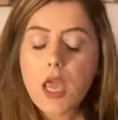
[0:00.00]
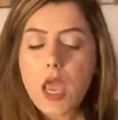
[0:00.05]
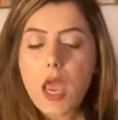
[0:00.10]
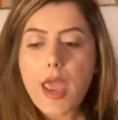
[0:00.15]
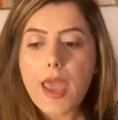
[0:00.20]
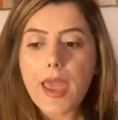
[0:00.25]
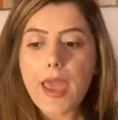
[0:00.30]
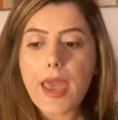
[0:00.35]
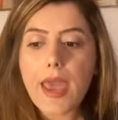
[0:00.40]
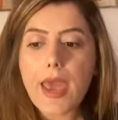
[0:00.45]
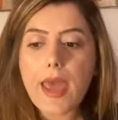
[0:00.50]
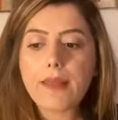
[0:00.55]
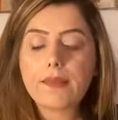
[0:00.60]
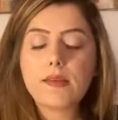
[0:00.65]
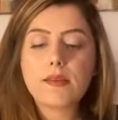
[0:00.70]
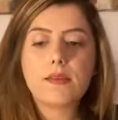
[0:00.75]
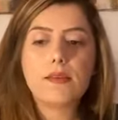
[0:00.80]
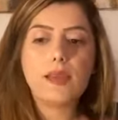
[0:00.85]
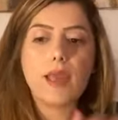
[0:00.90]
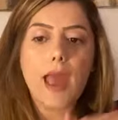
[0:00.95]

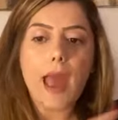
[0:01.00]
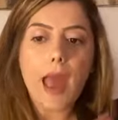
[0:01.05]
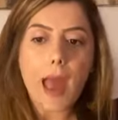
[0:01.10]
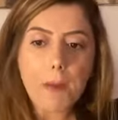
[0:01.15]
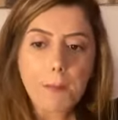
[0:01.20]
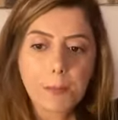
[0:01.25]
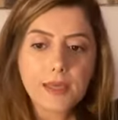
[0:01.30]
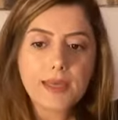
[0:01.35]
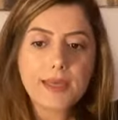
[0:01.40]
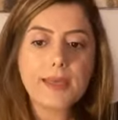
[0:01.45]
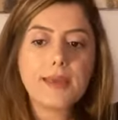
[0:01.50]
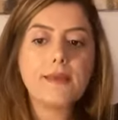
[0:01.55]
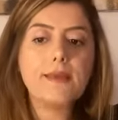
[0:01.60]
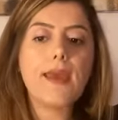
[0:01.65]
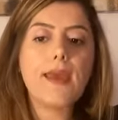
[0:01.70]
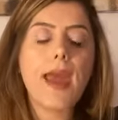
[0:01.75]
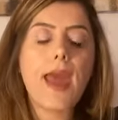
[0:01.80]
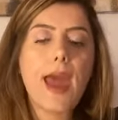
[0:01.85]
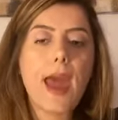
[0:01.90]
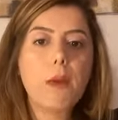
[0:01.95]
and the applicant
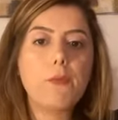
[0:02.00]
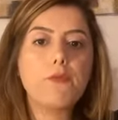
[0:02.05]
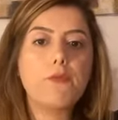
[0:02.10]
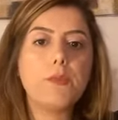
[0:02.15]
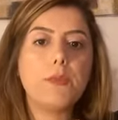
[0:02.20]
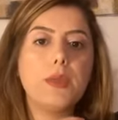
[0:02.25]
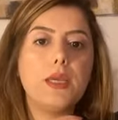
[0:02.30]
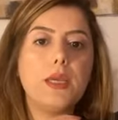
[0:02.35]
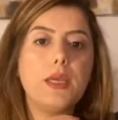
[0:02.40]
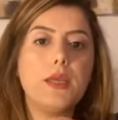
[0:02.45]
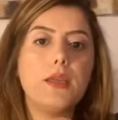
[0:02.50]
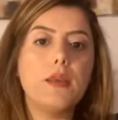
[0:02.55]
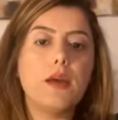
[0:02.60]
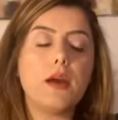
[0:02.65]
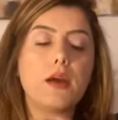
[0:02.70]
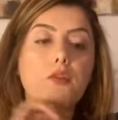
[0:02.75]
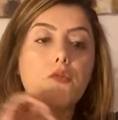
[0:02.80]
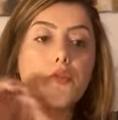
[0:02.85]
have been